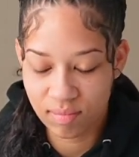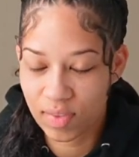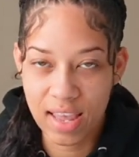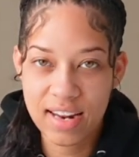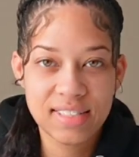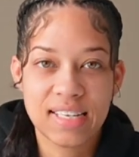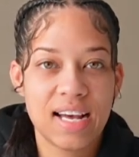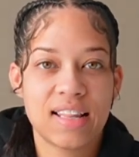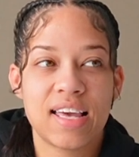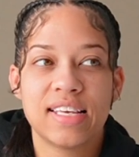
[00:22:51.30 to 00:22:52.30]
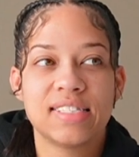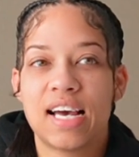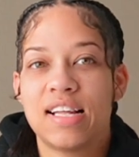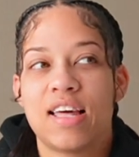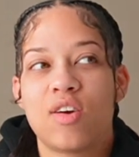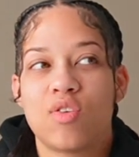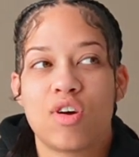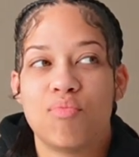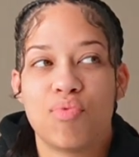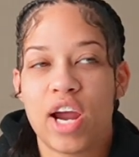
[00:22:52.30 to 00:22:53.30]
and it's not like it's not like on no
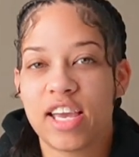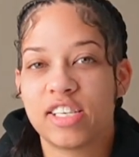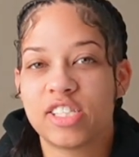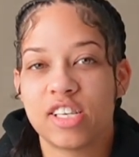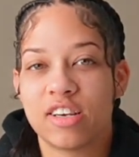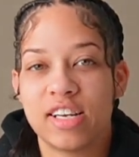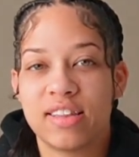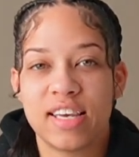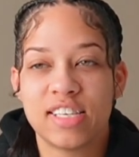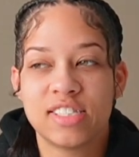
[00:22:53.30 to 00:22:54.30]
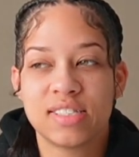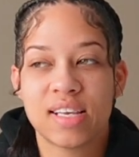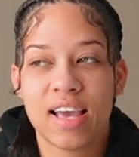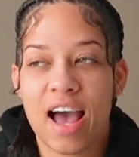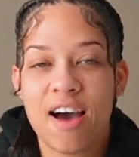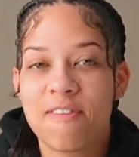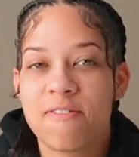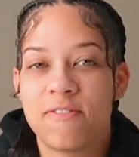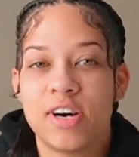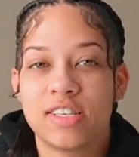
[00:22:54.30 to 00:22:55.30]
bragging shit or anything it's just like i
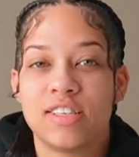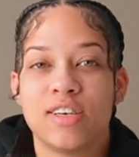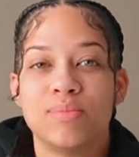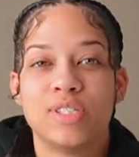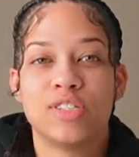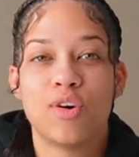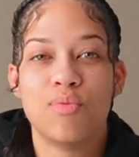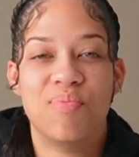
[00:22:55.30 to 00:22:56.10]
fucked up so